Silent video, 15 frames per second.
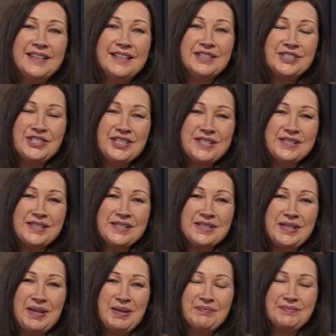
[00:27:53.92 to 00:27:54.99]
In Jesus'
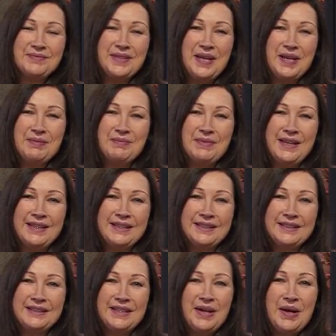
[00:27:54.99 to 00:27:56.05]
name, amen.
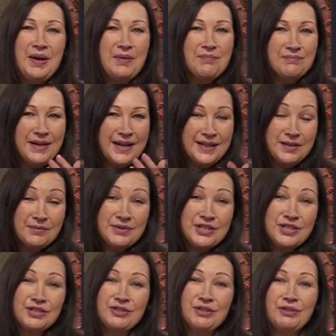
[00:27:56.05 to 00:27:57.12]
My name
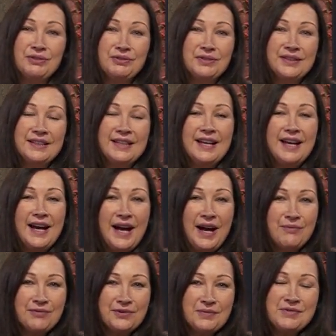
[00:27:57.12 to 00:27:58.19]
is Sue.
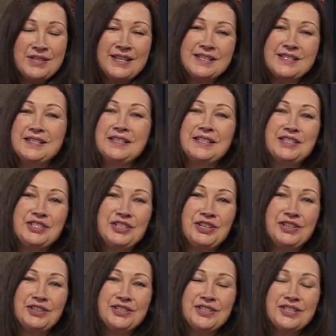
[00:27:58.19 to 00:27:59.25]
I'm from Destiny
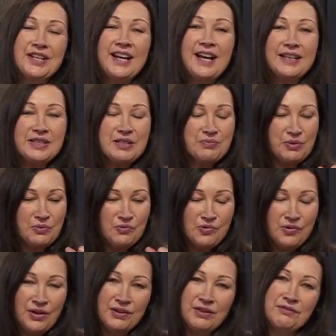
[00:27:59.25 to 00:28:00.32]
Church, and it's been
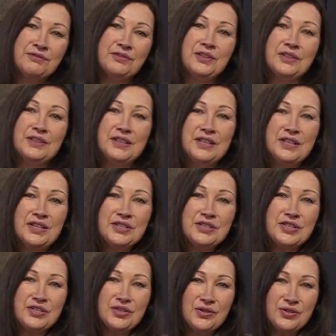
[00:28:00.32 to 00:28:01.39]
wonderful
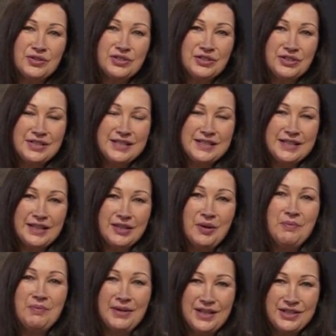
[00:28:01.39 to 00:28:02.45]
to talk to you today.
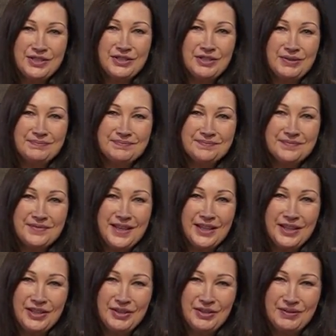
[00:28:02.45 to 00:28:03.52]
God bless you.
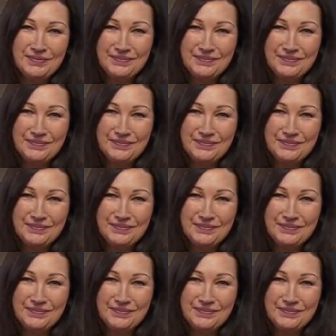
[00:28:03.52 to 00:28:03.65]
Thank you.